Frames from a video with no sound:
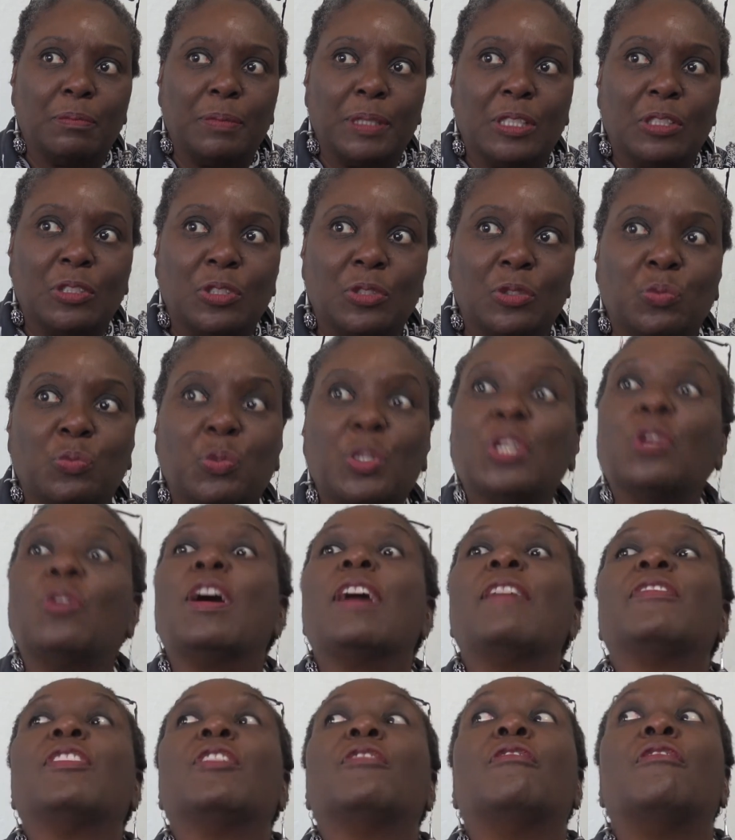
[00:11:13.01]
because we don't
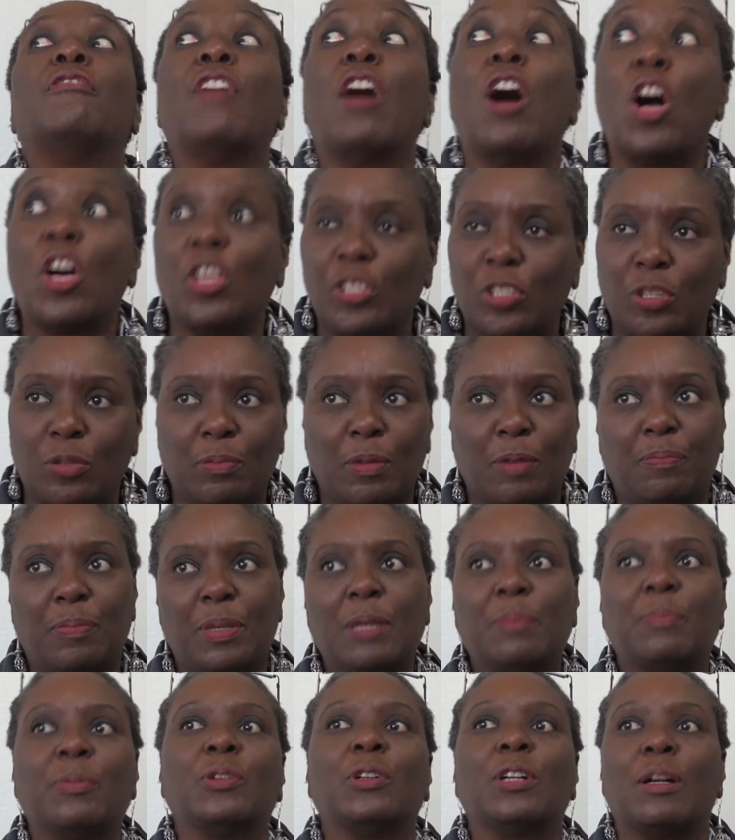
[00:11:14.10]
have the volume of
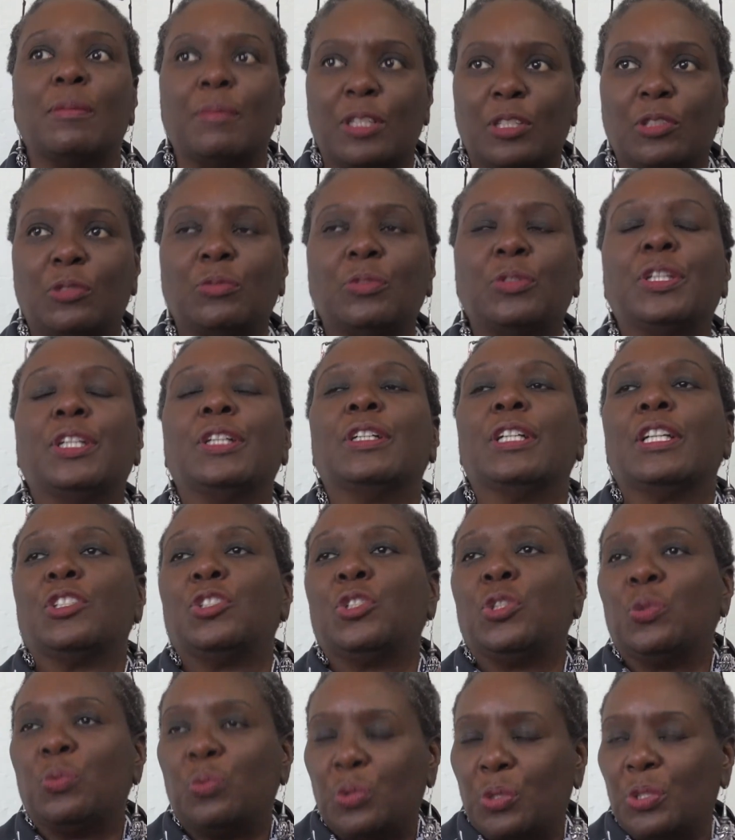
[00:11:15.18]
people coming through here that
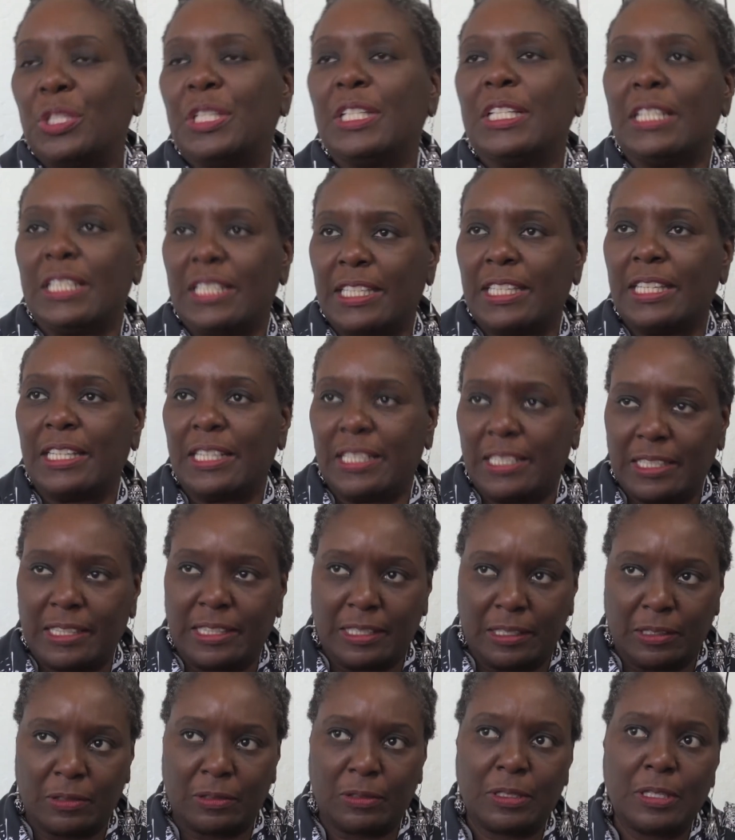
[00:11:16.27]
you would in
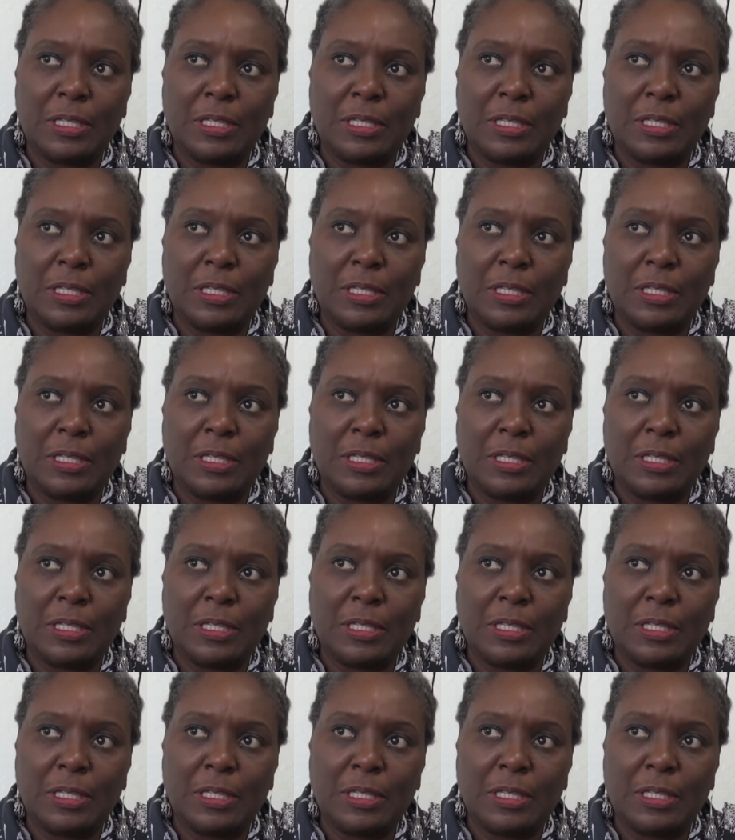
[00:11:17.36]
Querétaro